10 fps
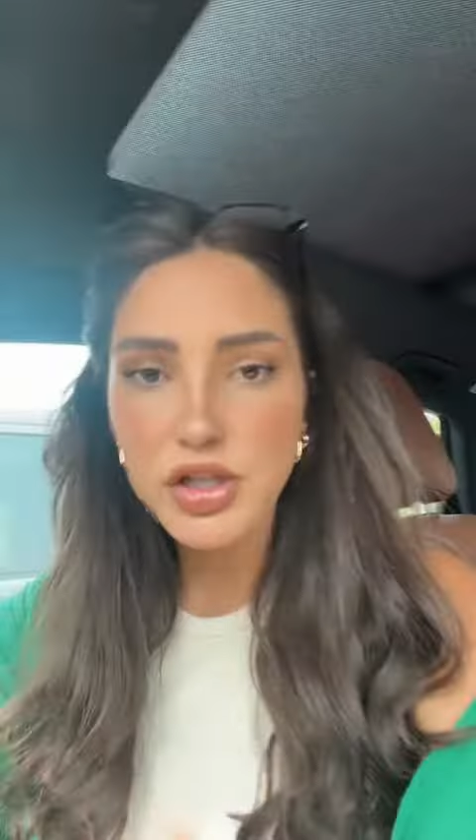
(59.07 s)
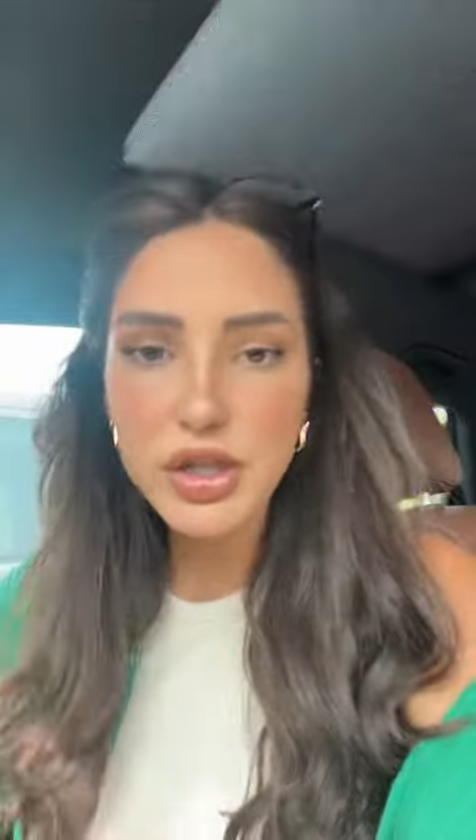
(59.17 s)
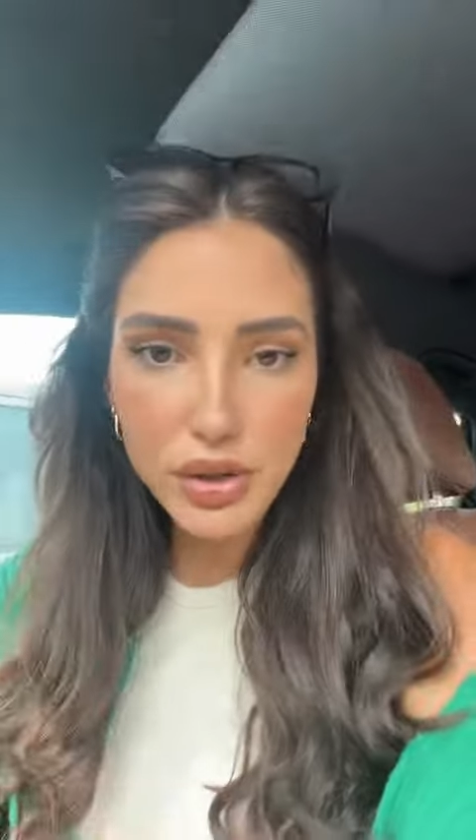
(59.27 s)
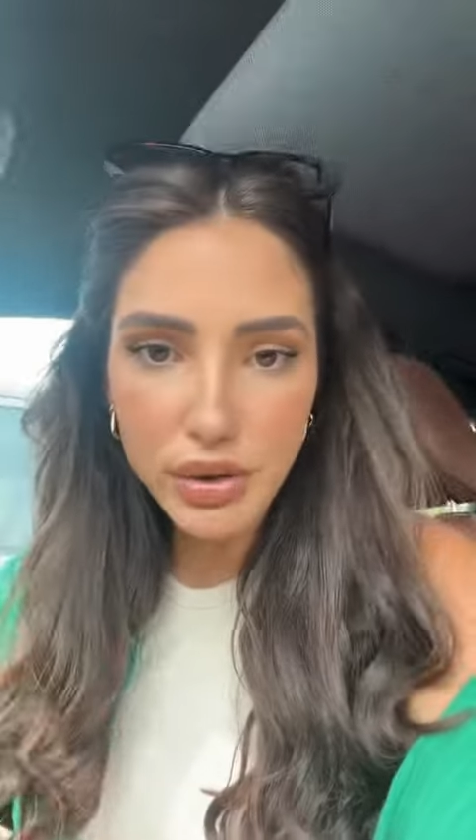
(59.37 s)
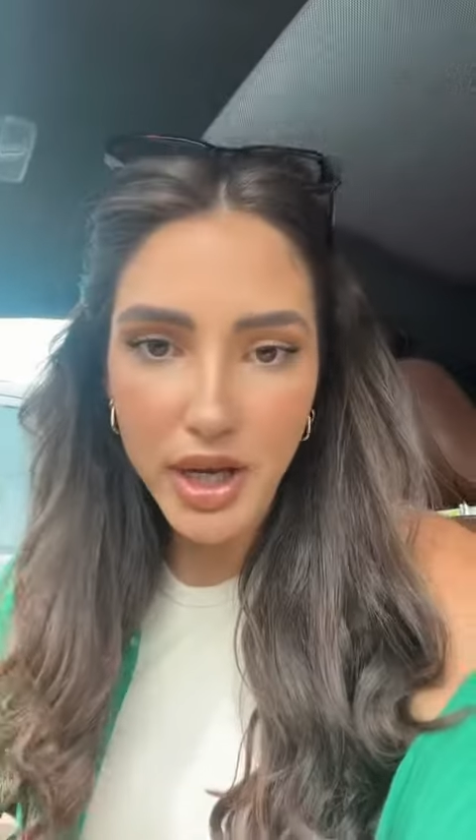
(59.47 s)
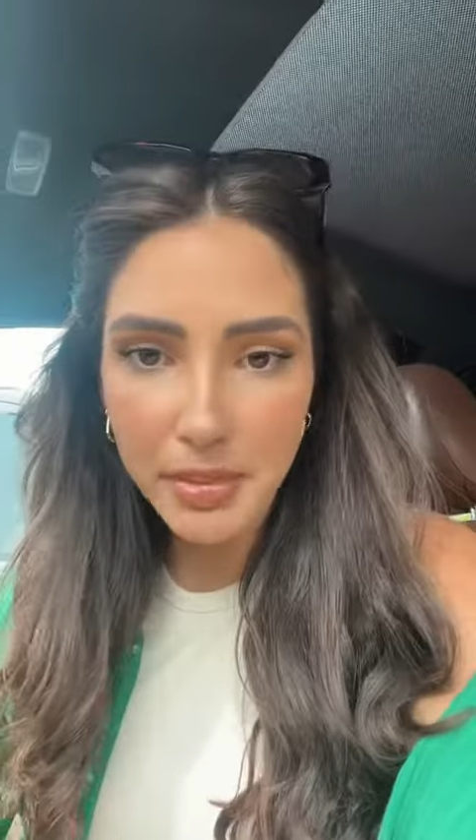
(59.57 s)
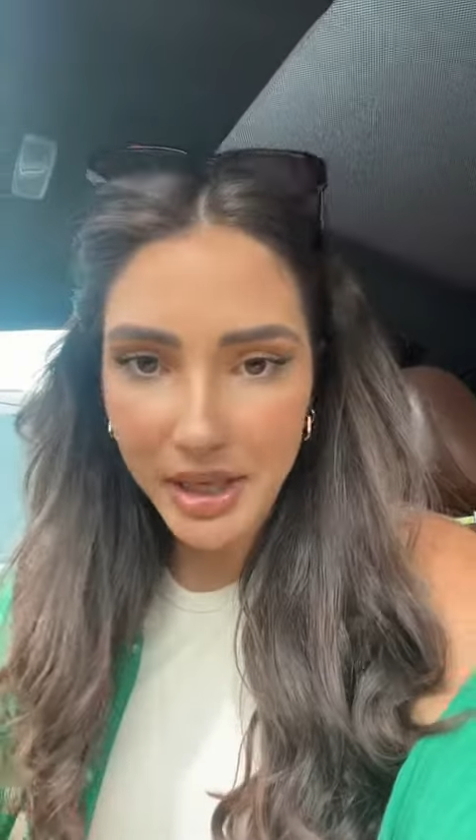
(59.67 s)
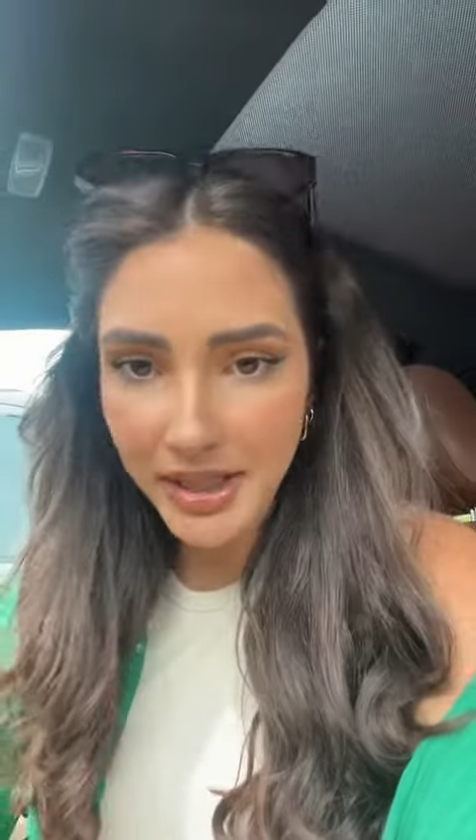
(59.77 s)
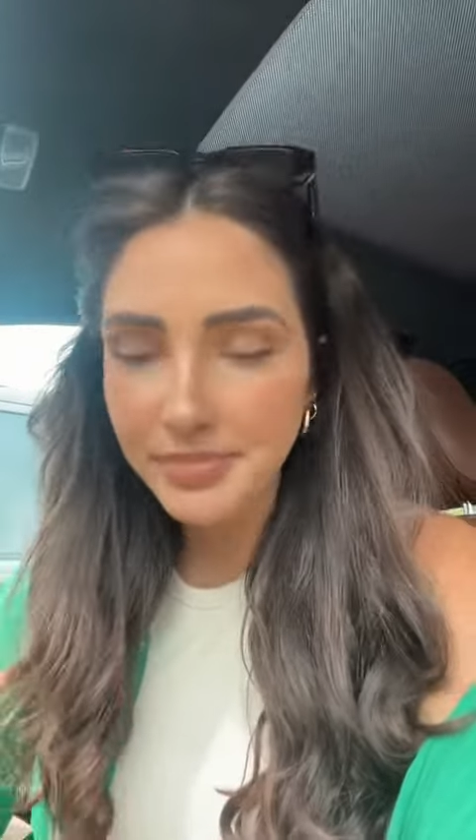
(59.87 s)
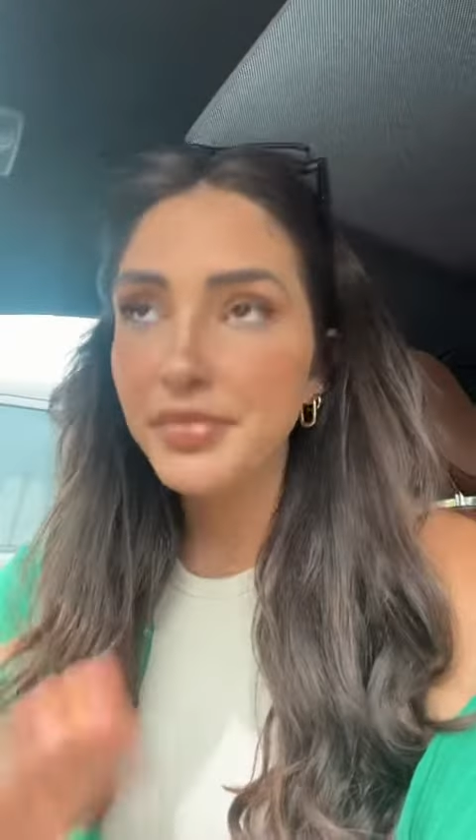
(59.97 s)
Just hold on a
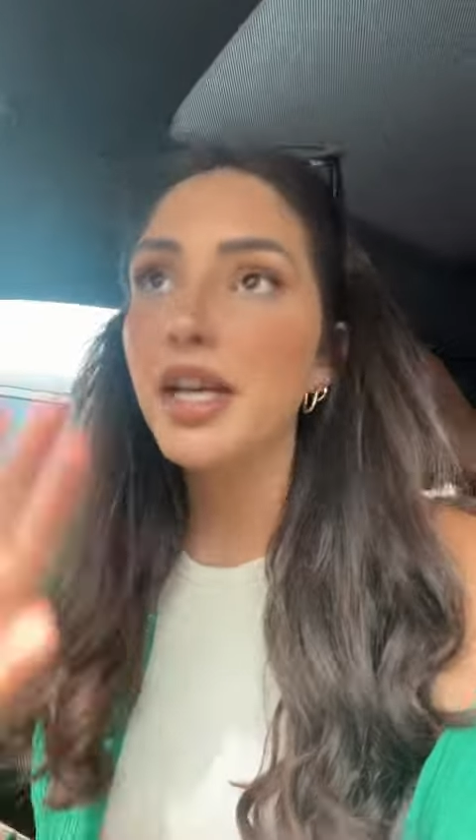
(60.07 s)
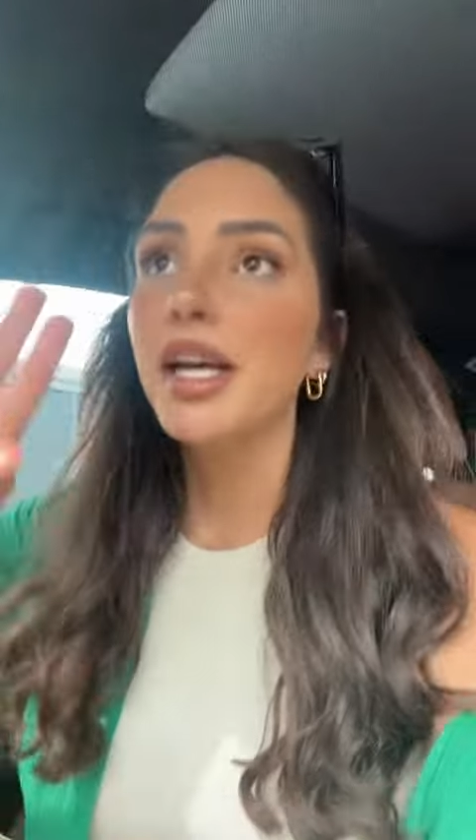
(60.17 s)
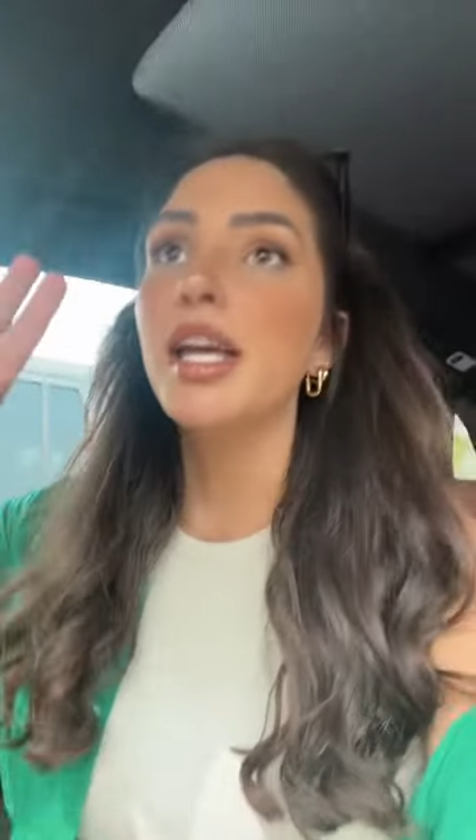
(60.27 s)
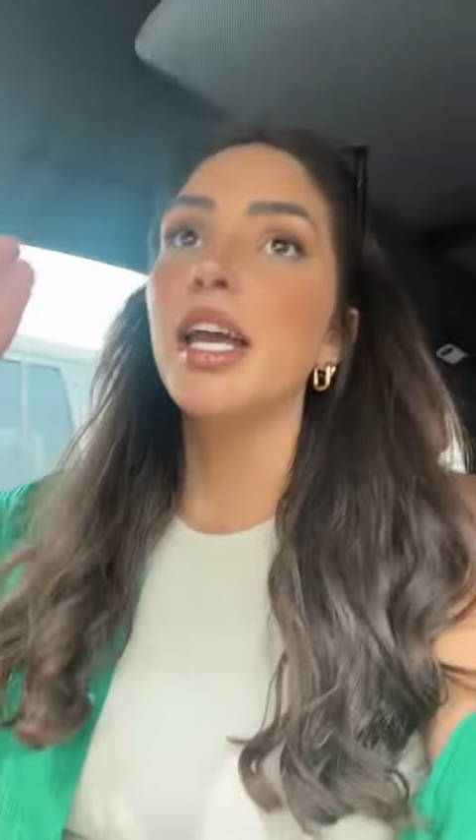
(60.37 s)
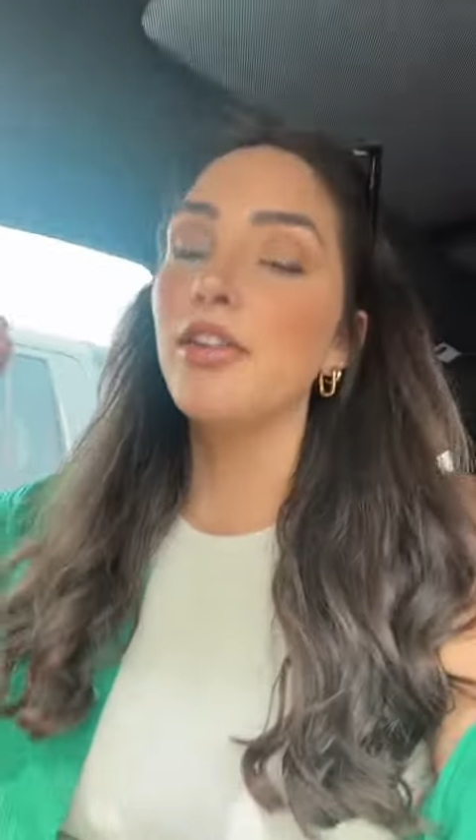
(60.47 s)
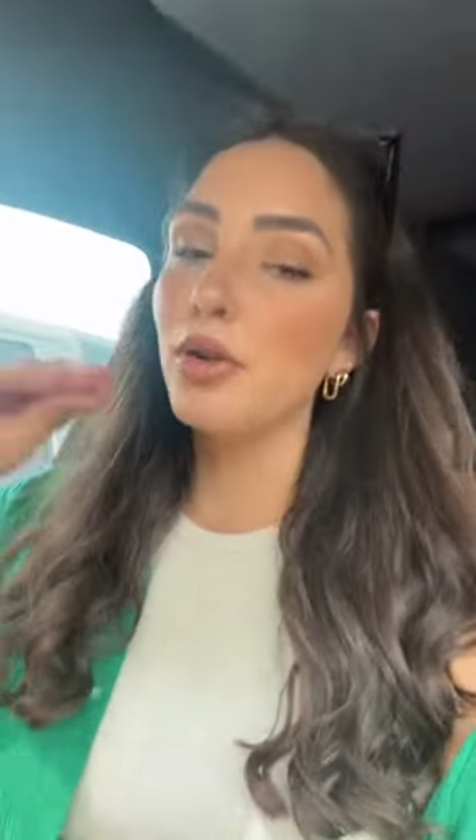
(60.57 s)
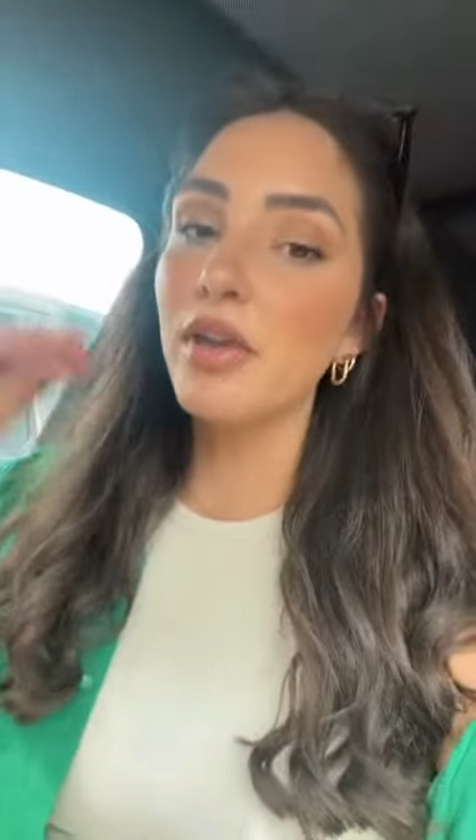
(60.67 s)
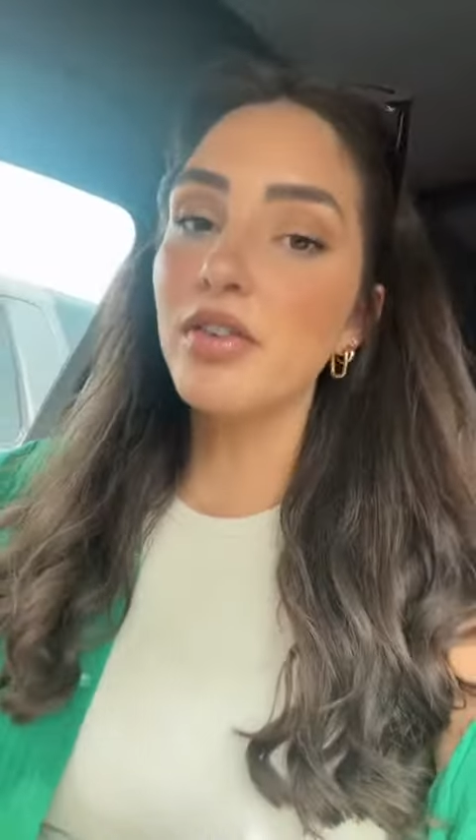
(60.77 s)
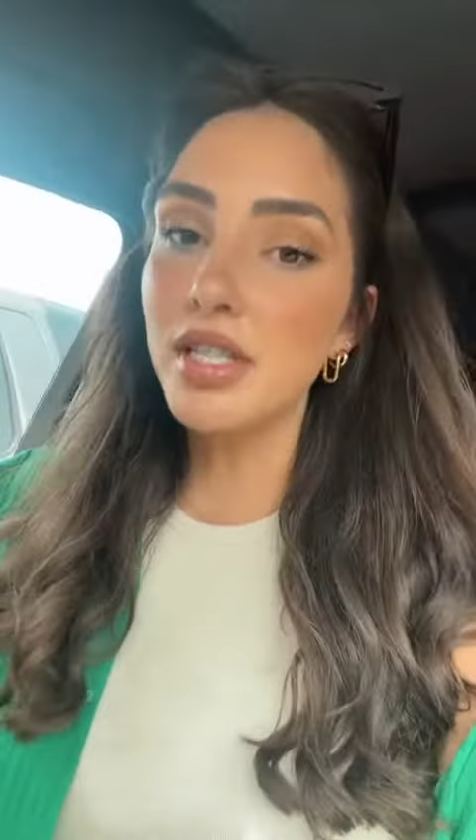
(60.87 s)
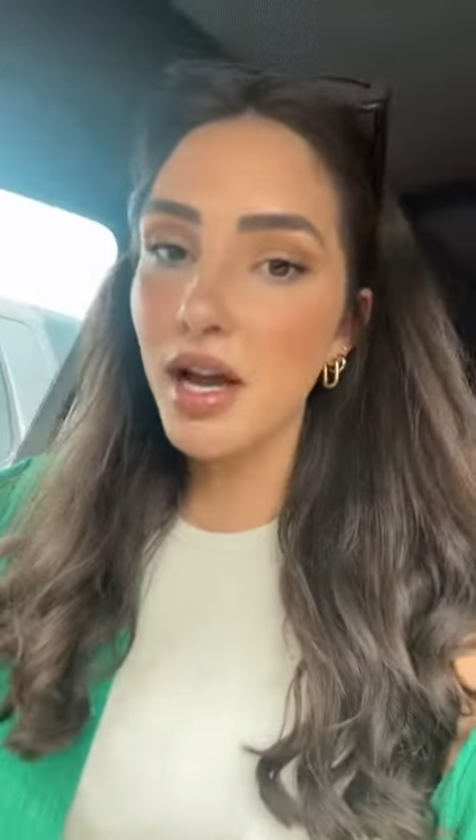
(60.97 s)
minute. If you haven't